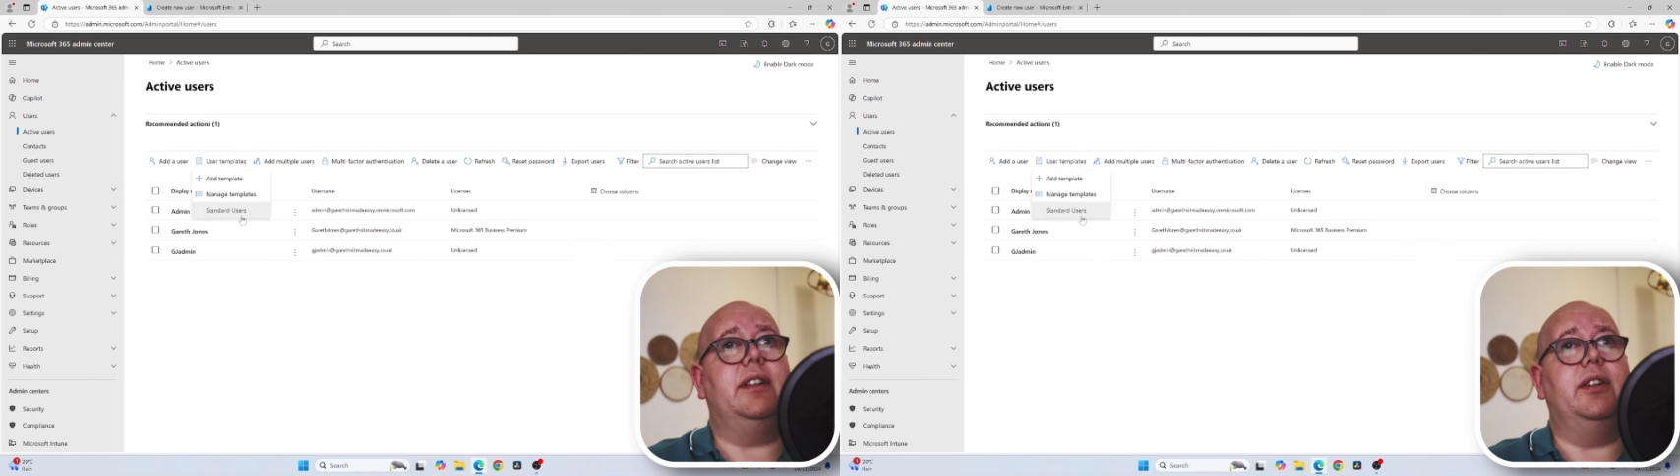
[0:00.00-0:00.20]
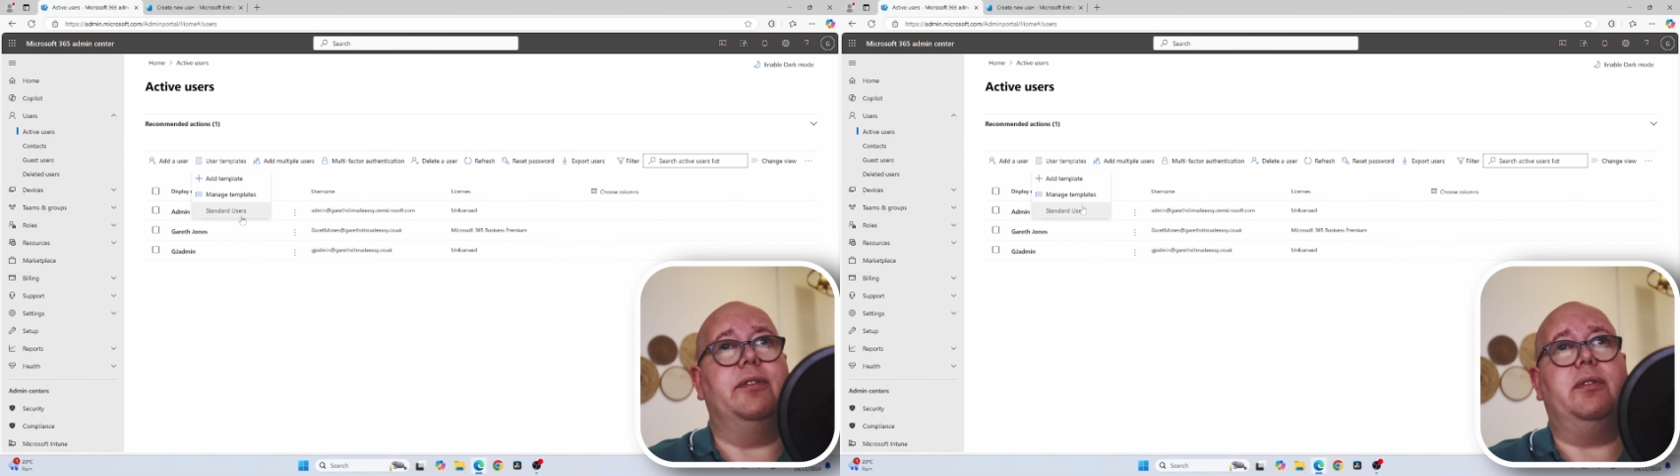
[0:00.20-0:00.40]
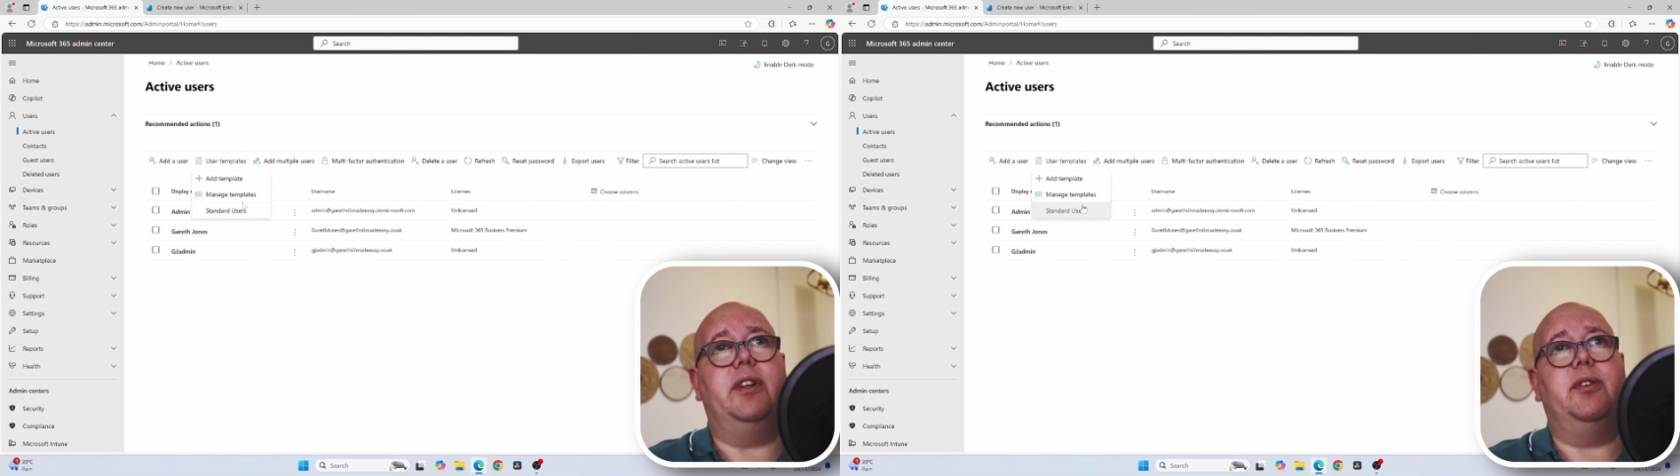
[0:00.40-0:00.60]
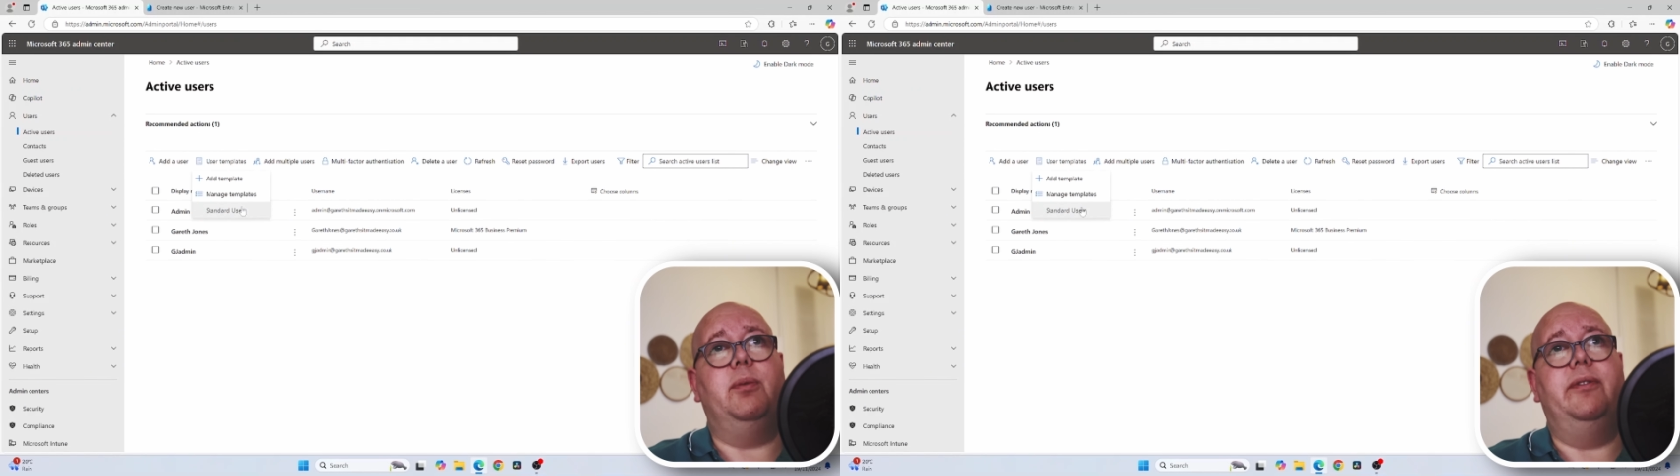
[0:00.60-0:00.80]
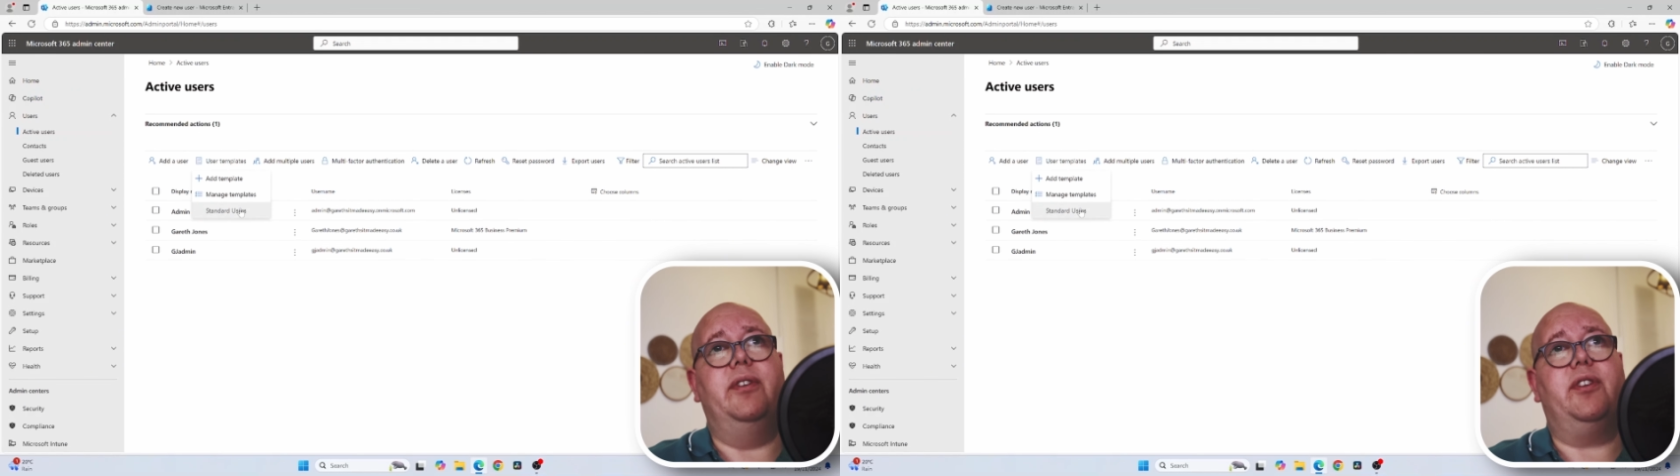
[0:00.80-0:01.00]
I've created
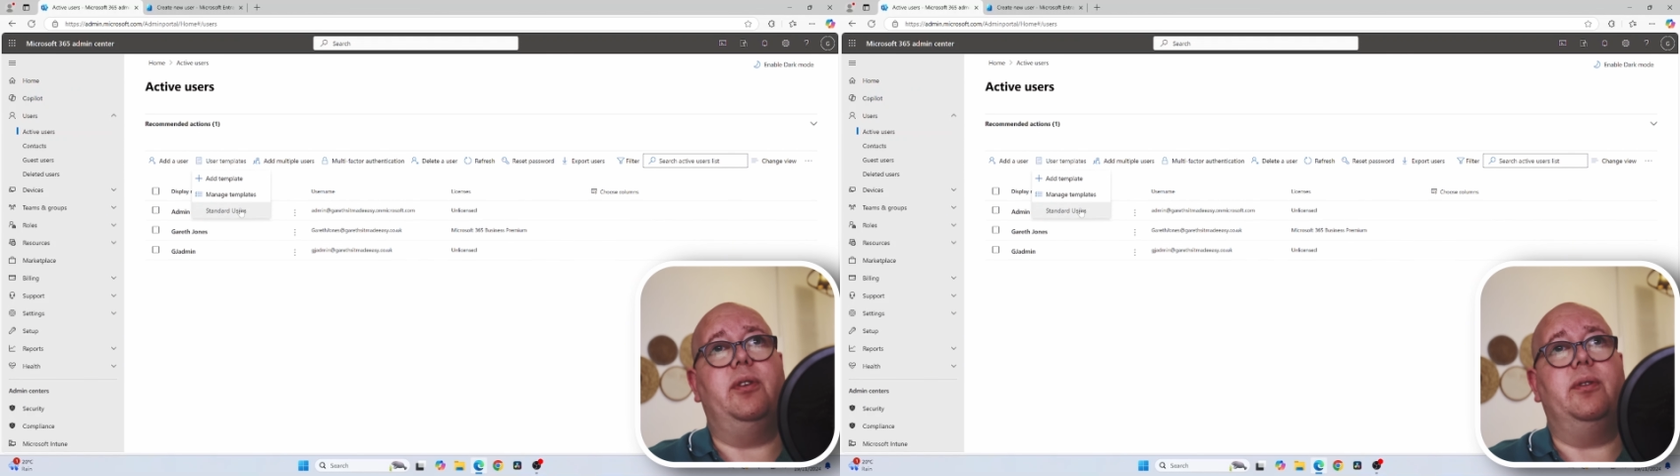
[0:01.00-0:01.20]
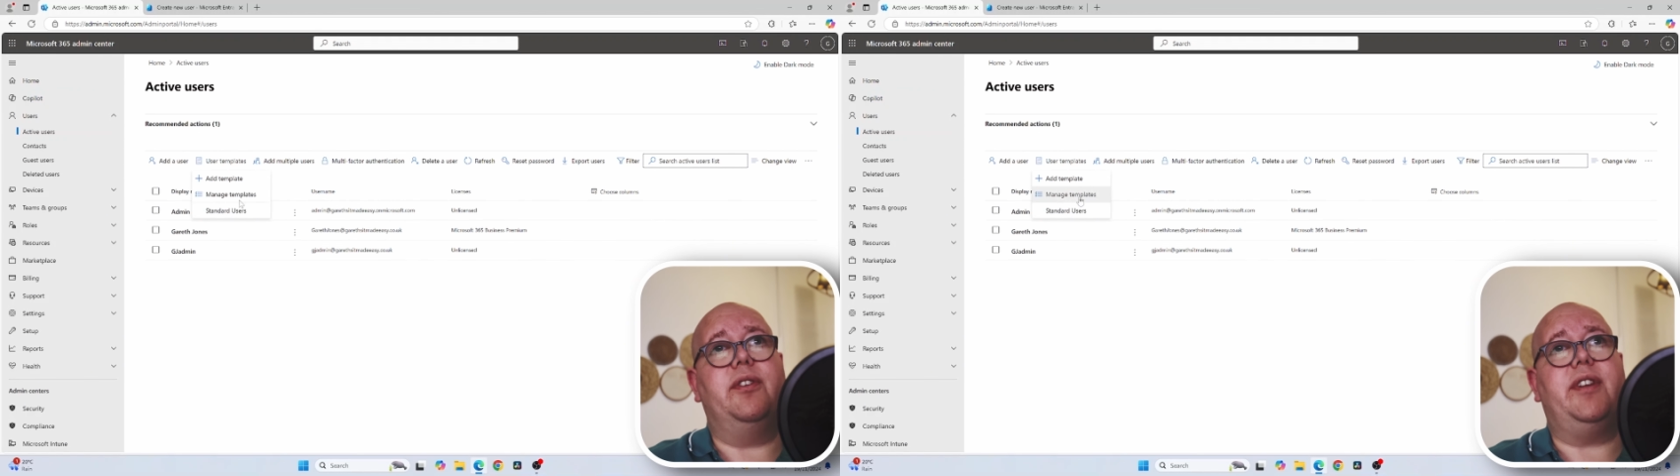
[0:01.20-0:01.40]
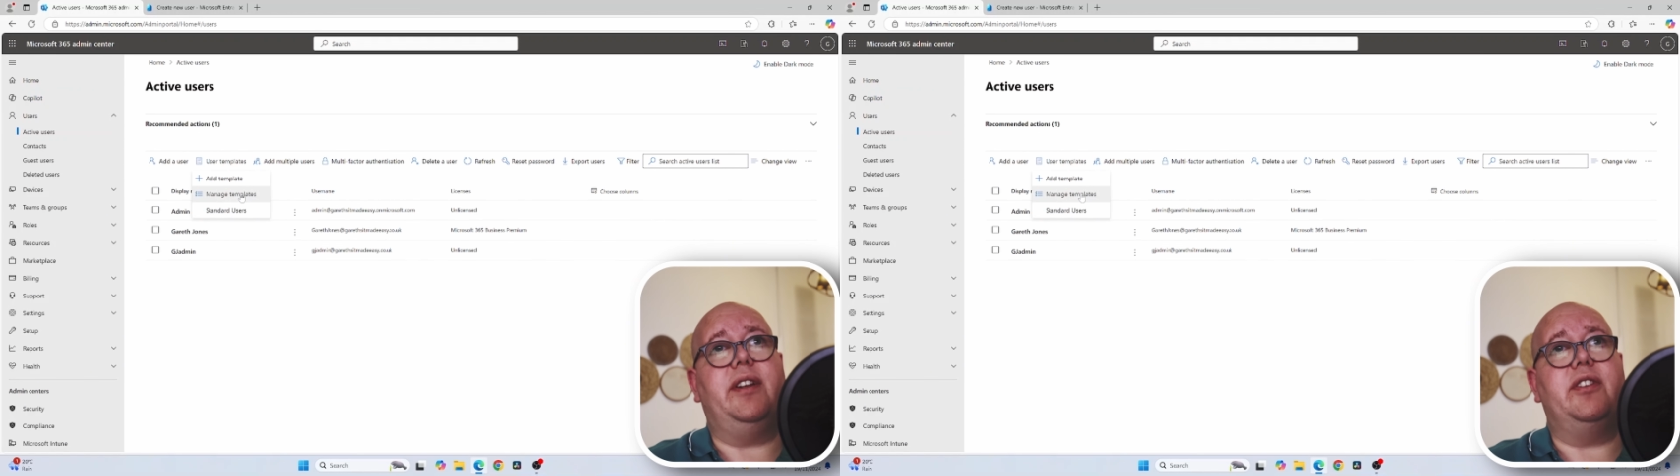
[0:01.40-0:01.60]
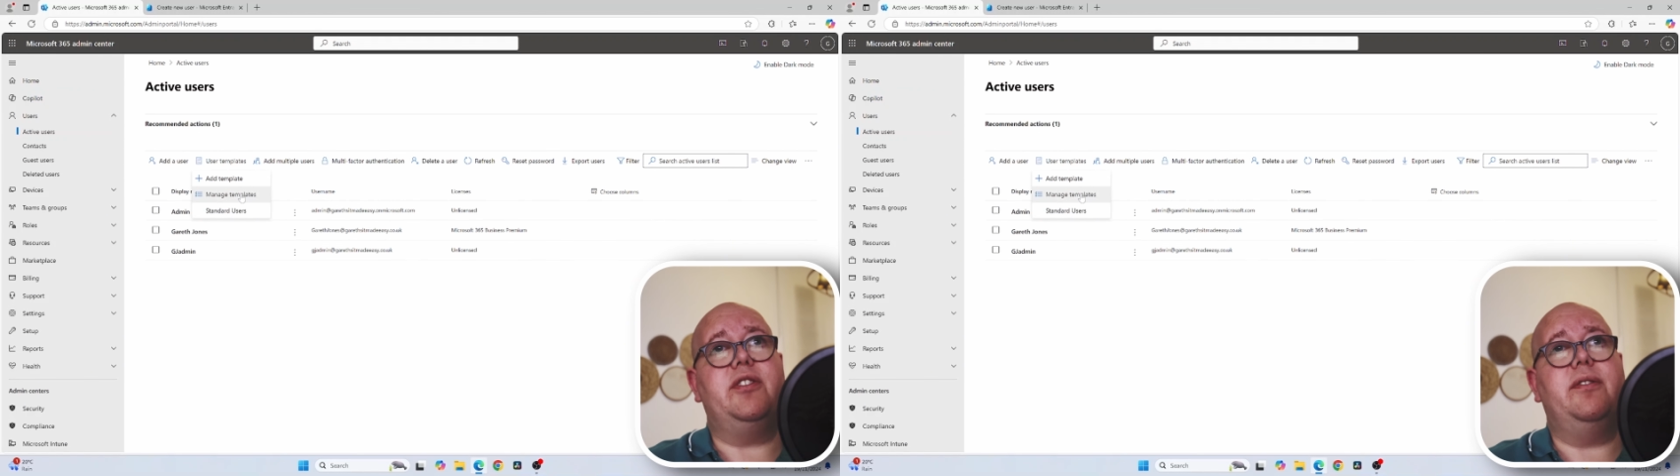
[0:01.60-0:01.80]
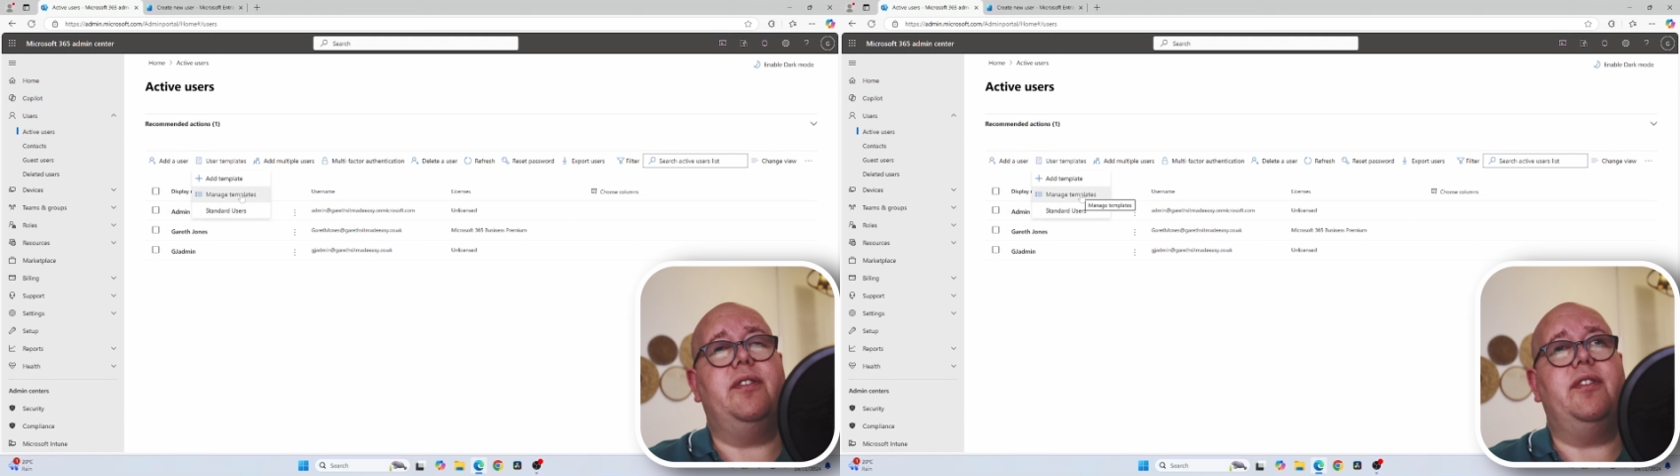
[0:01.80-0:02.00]
one that's called Standard
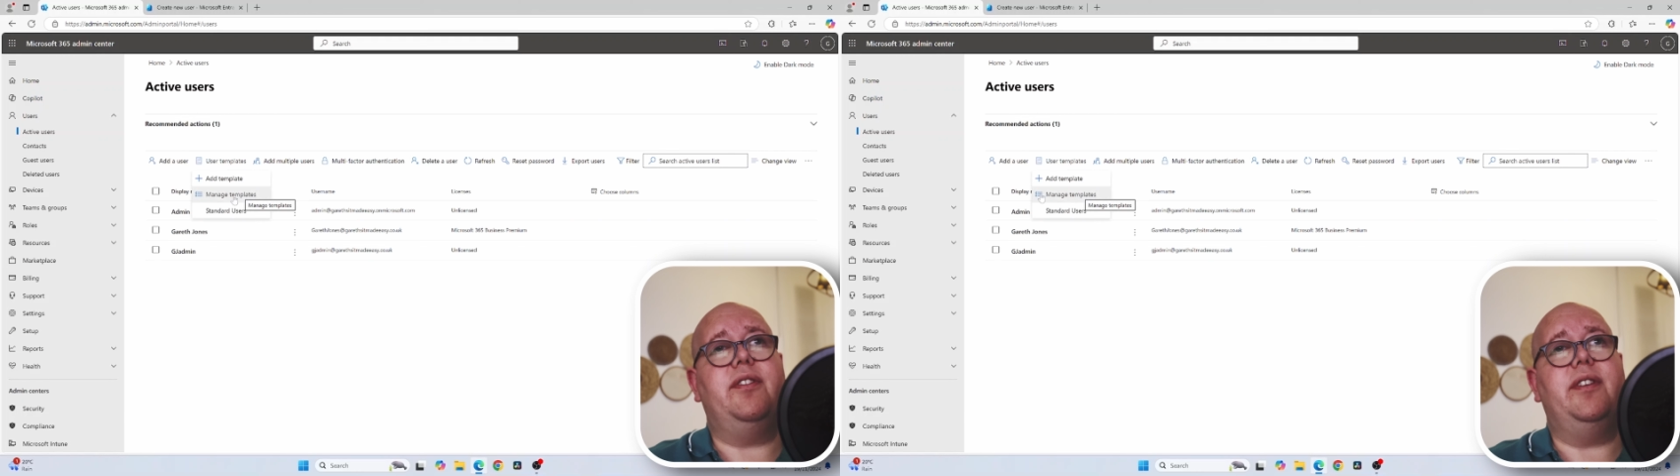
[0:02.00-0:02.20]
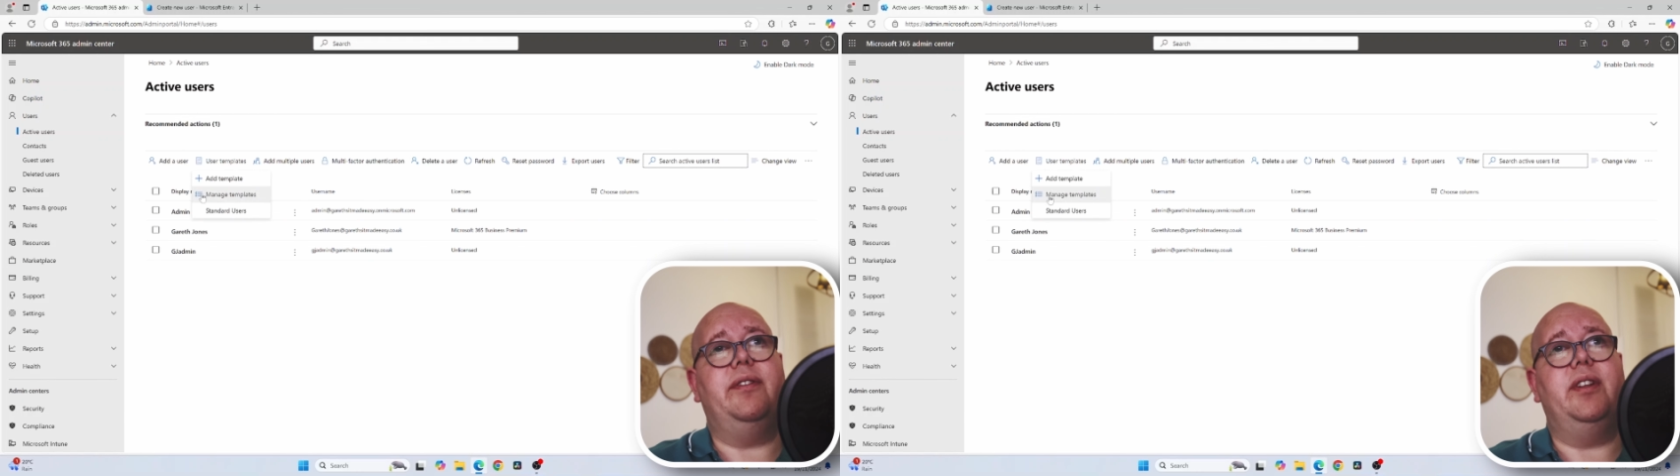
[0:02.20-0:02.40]
Users.